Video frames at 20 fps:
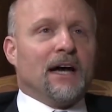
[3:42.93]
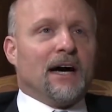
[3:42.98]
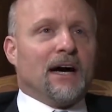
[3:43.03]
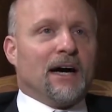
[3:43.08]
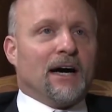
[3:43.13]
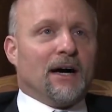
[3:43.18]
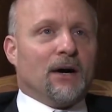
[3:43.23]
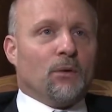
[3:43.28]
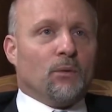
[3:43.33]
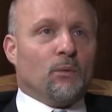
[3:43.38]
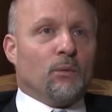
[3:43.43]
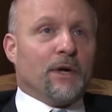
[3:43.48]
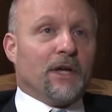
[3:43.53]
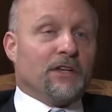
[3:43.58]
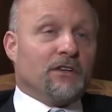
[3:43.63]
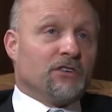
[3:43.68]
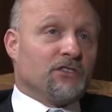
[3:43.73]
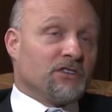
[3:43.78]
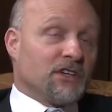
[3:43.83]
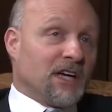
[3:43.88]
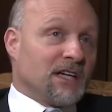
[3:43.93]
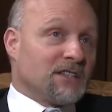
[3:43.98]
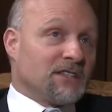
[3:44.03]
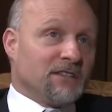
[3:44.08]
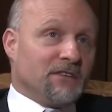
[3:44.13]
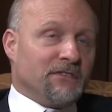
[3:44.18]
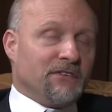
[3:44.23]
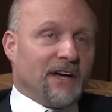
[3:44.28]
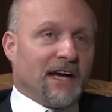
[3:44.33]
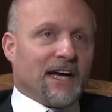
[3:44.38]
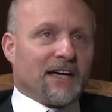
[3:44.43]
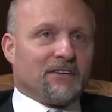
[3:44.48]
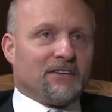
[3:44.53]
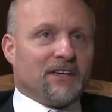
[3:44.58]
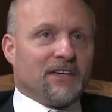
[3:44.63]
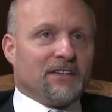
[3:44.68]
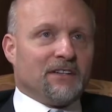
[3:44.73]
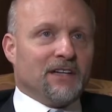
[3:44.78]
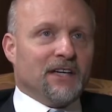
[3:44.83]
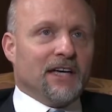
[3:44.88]
Uh, we discussed the fact
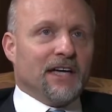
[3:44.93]
that